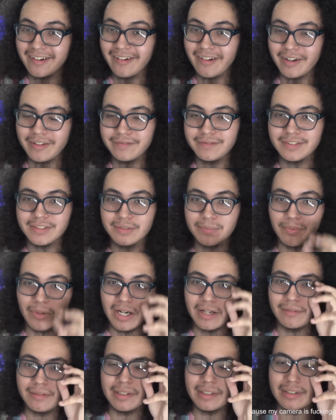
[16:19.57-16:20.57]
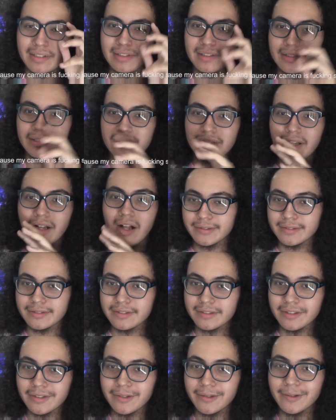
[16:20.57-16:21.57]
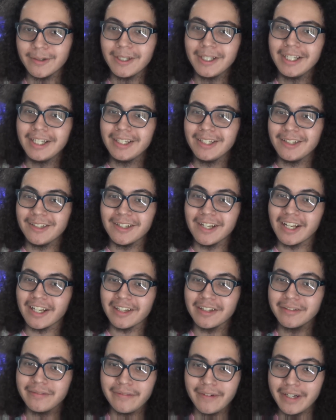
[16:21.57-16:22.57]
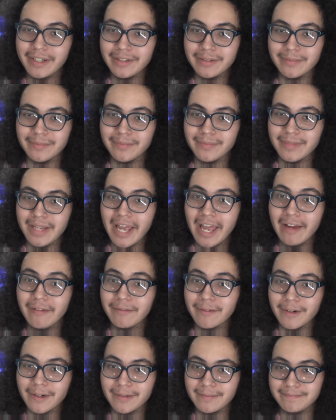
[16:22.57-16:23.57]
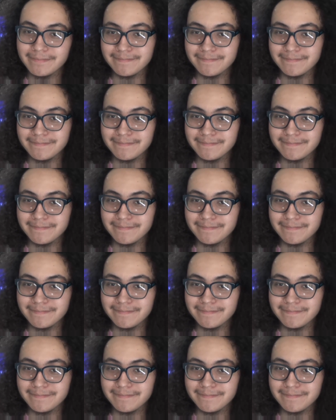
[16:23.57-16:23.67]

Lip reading: I've just privated a lot of videos, so you're not gonna find them ever.